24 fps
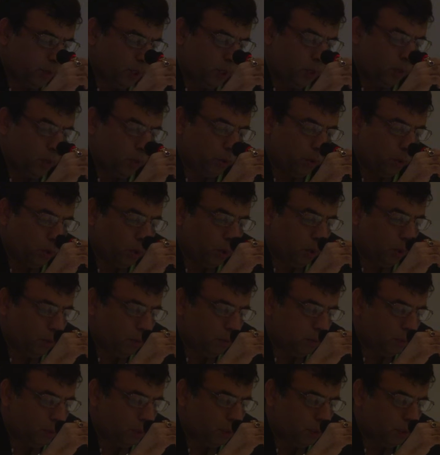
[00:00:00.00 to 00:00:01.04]
read out all,
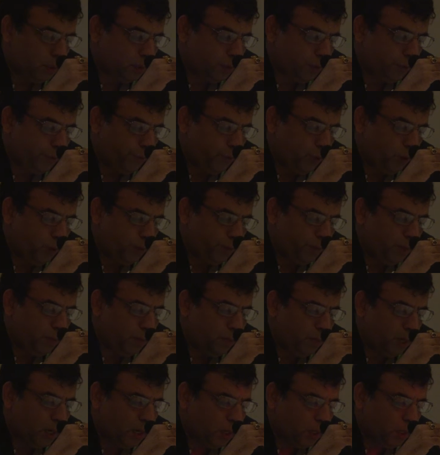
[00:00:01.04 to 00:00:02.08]
but few of
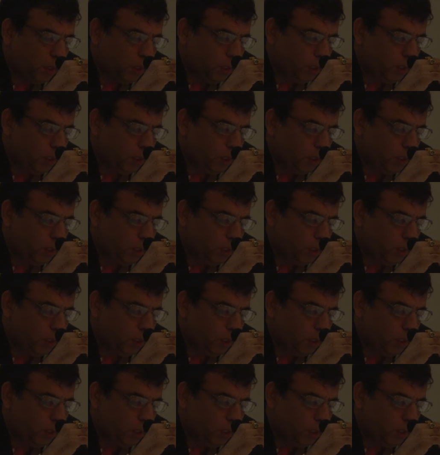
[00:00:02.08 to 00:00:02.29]
them are